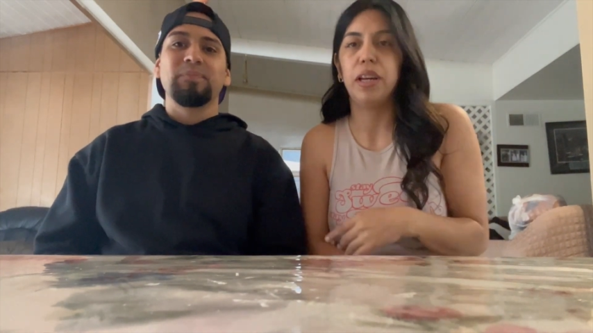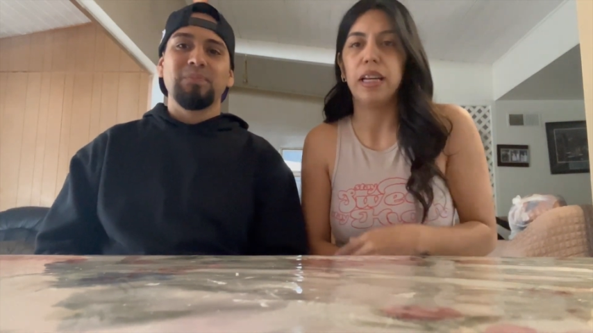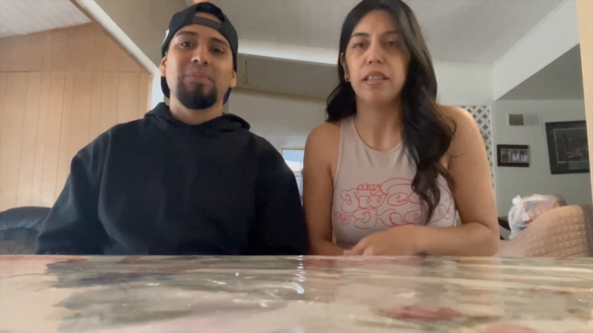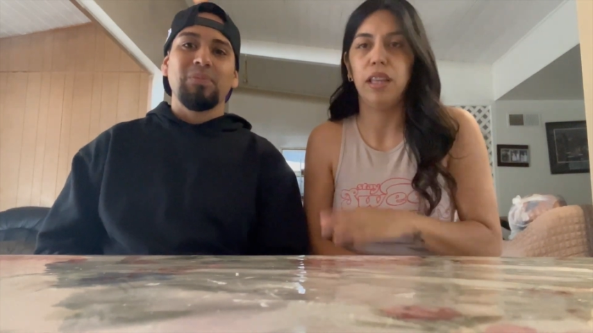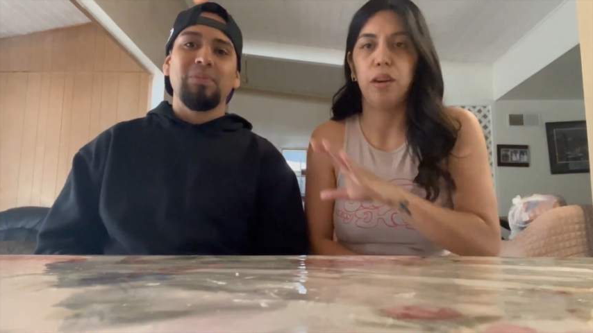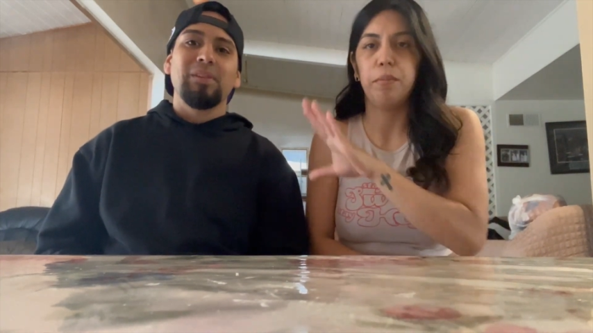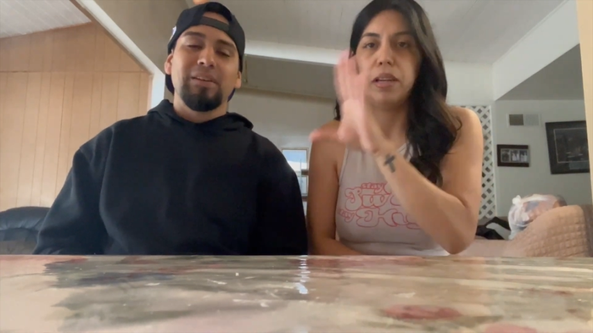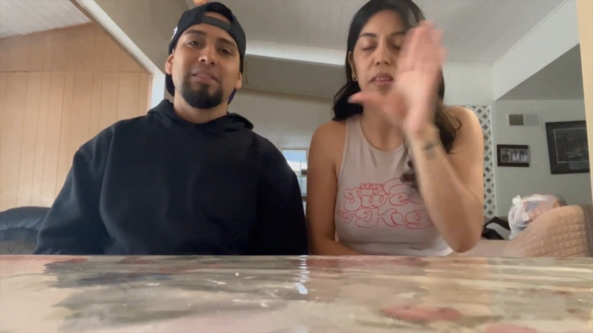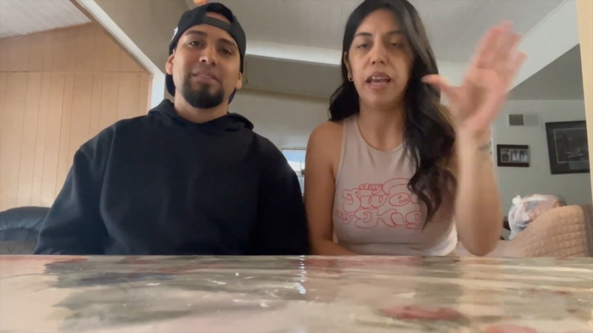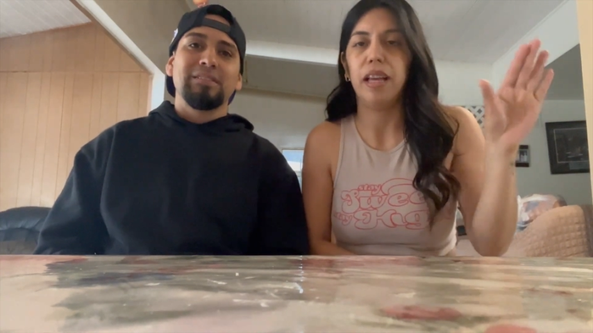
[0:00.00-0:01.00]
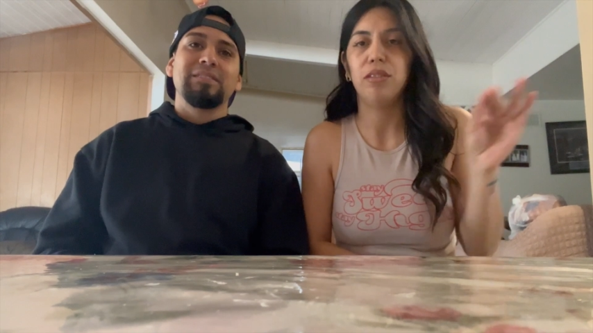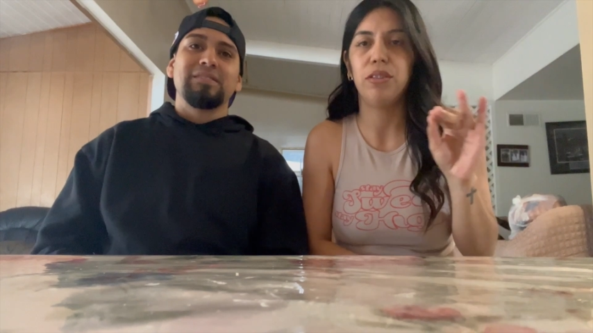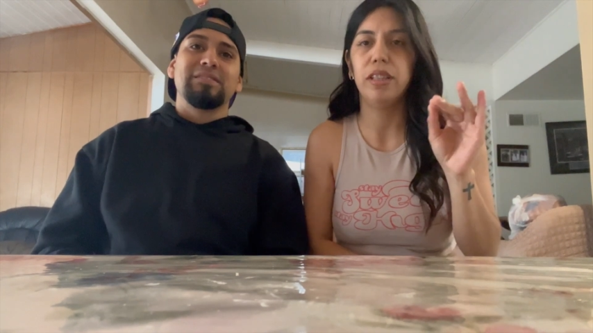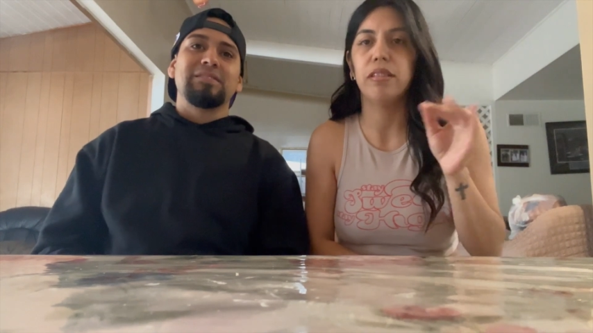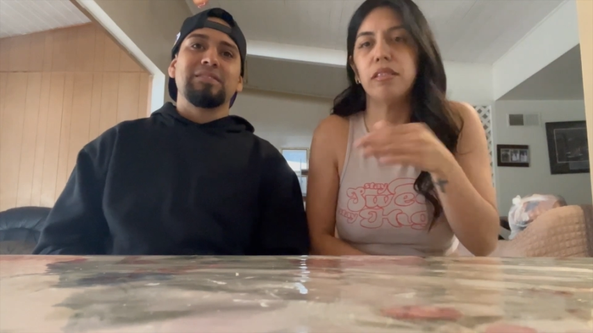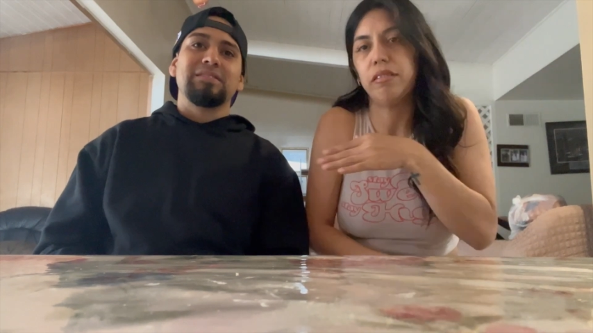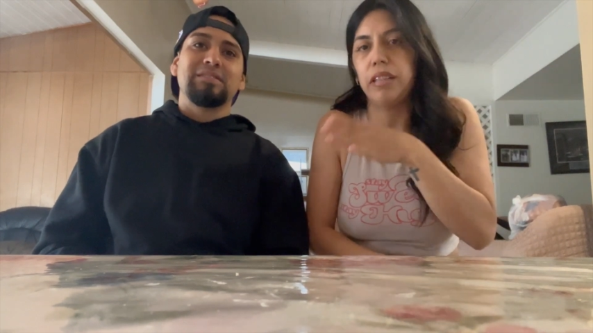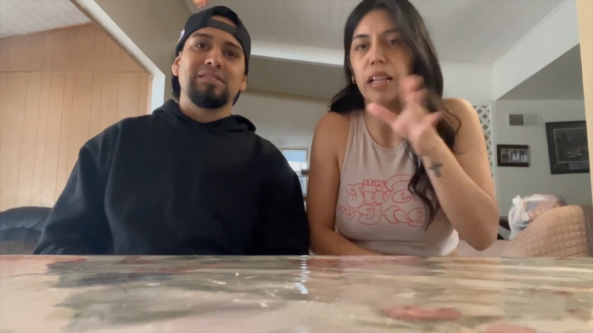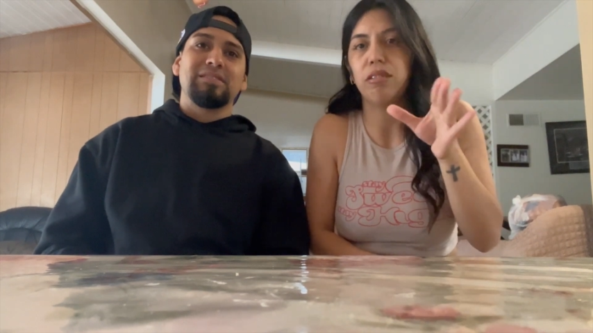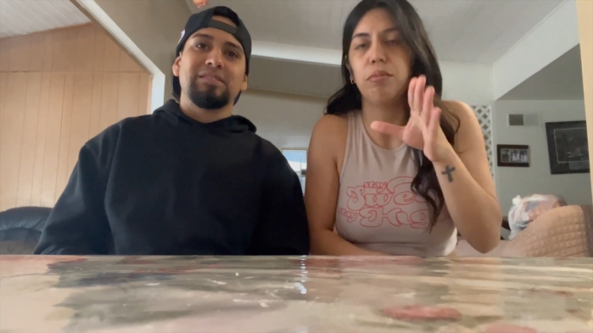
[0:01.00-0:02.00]
Speaker 1: you guys a little bit of the entrance. It's
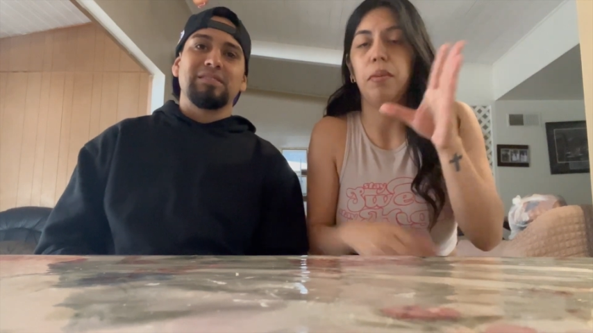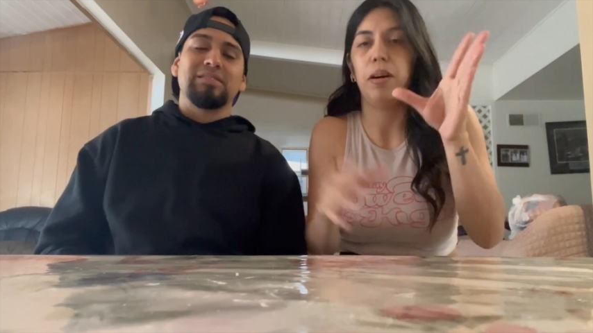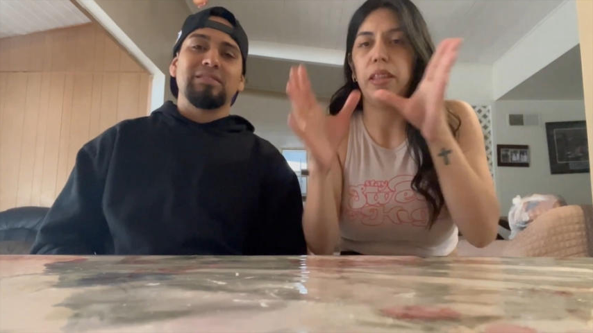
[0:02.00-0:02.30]
that small,